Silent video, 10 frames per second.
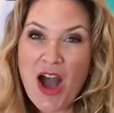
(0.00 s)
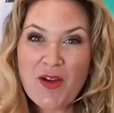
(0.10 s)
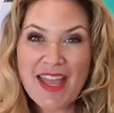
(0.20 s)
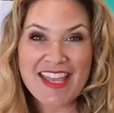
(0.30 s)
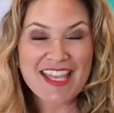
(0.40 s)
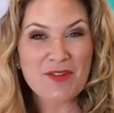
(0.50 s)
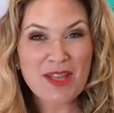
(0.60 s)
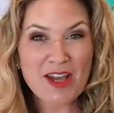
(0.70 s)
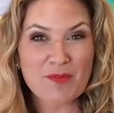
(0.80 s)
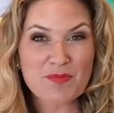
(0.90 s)
Okay, here
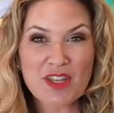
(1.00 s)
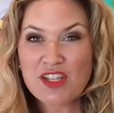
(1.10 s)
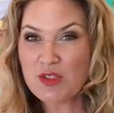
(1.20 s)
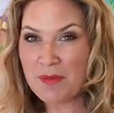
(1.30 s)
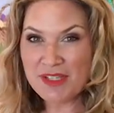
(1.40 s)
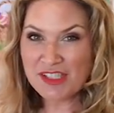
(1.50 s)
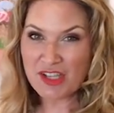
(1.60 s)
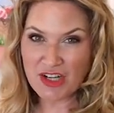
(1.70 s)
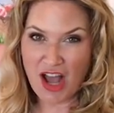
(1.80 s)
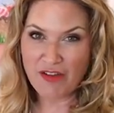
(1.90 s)
we go. So I'm going to
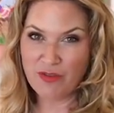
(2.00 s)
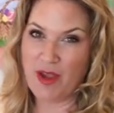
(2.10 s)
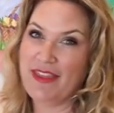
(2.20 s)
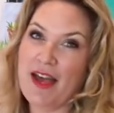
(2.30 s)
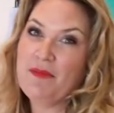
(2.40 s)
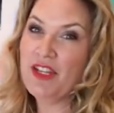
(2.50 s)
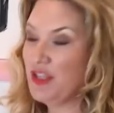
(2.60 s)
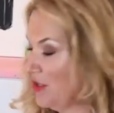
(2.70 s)
start off with, I'm going